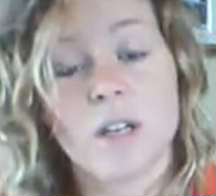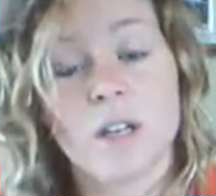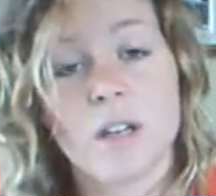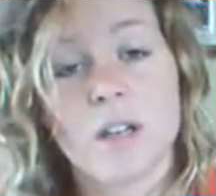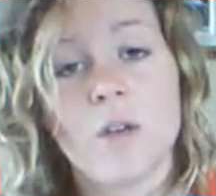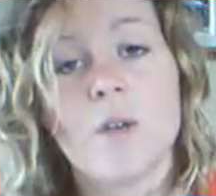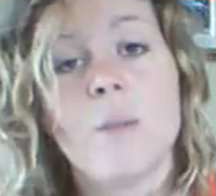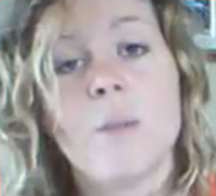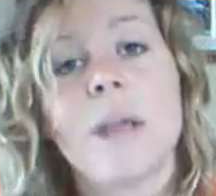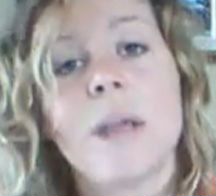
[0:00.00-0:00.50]

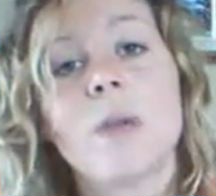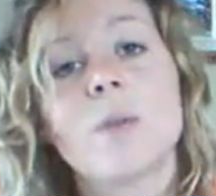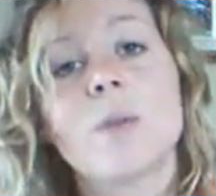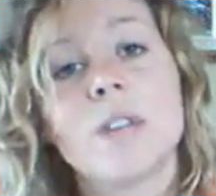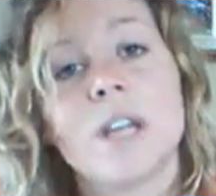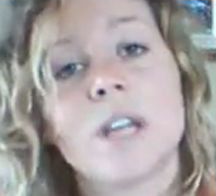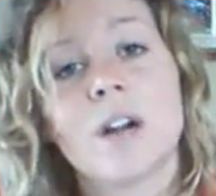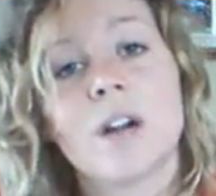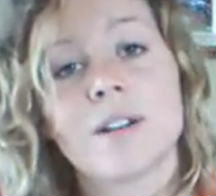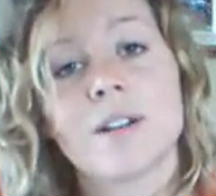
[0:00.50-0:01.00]
that we make
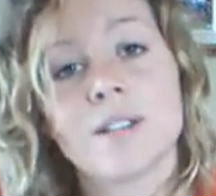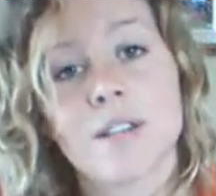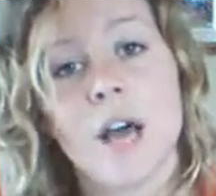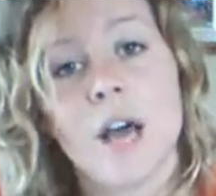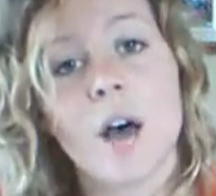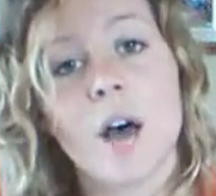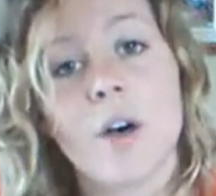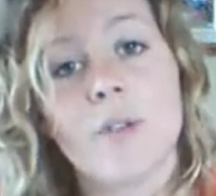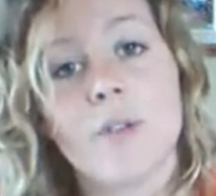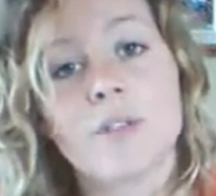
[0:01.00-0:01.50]
within
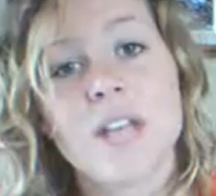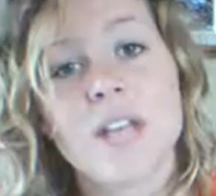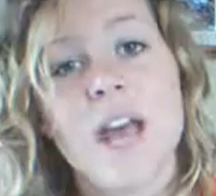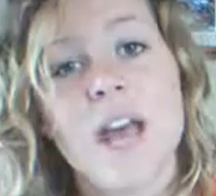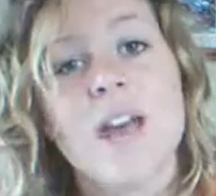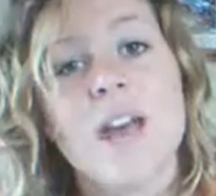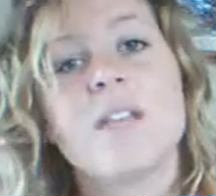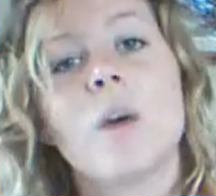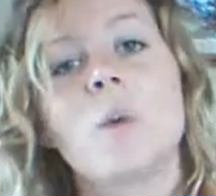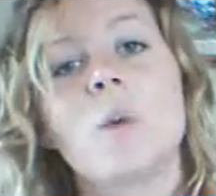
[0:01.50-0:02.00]
ourselves,
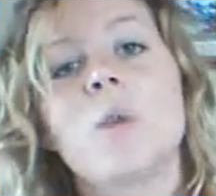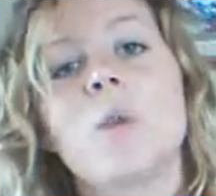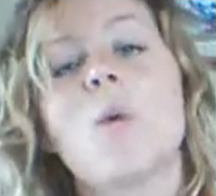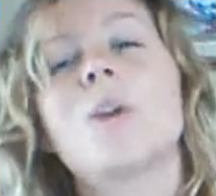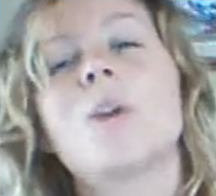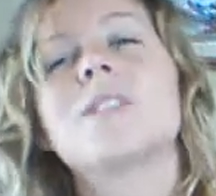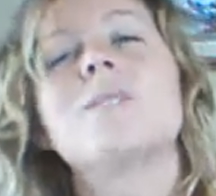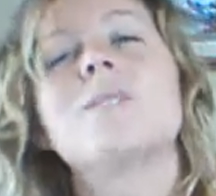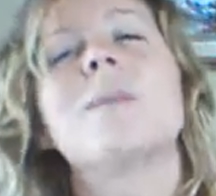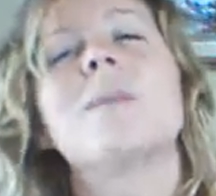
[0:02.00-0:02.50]
that we
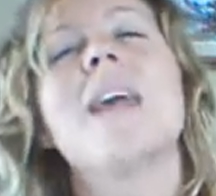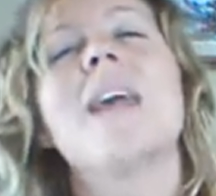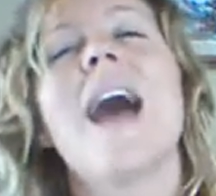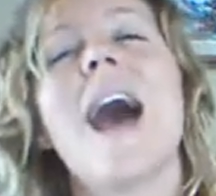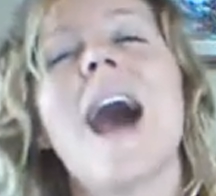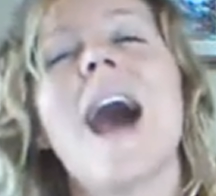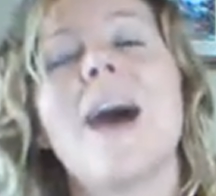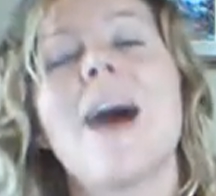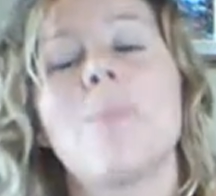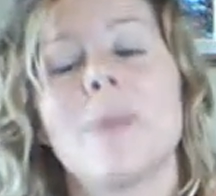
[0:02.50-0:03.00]
want to be
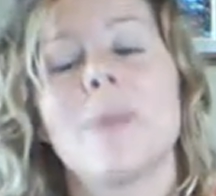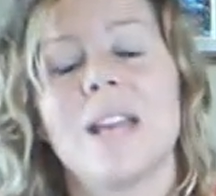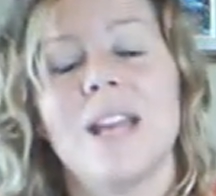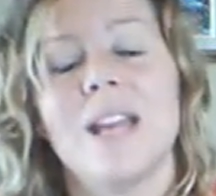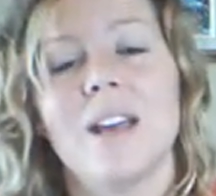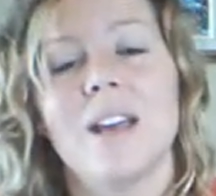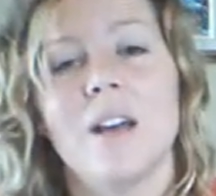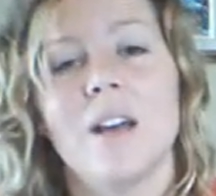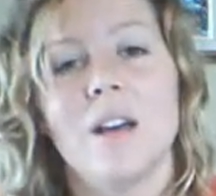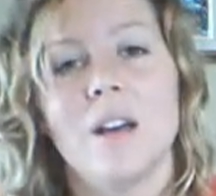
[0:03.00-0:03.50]

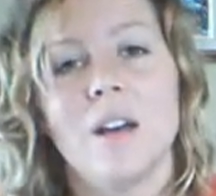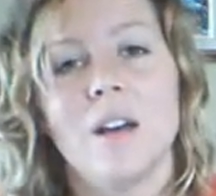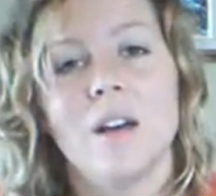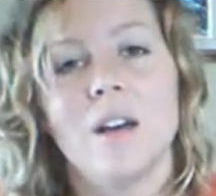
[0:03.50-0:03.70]
happy